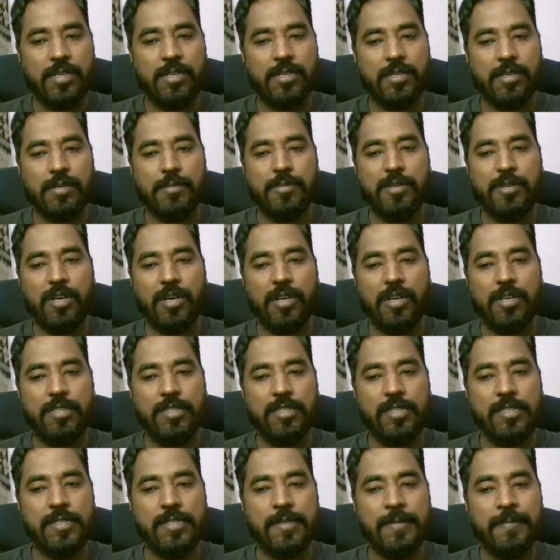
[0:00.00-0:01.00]
and
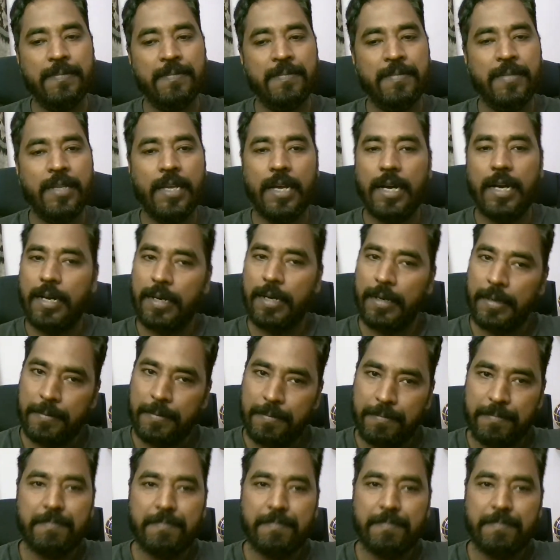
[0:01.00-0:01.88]
terminologies, uh,